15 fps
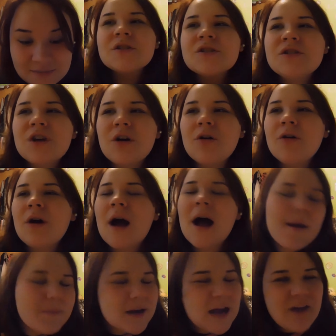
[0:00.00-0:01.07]
So
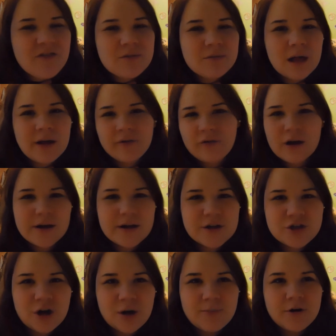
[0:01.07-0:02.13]
I'm an avid Black Friday
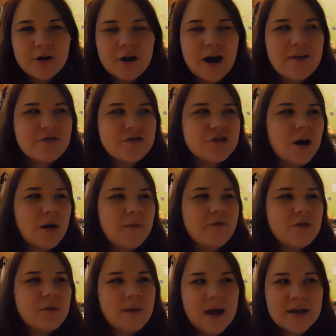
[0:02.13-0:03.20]
shopper. I've shopped for
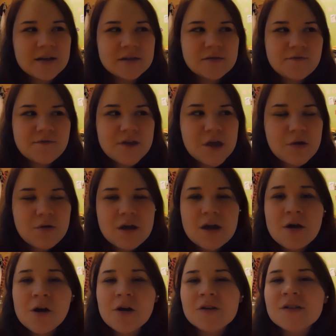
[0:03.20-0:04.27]
the past few
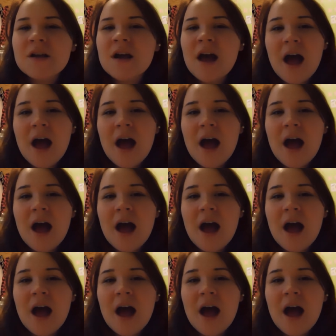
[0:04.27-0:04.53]
years.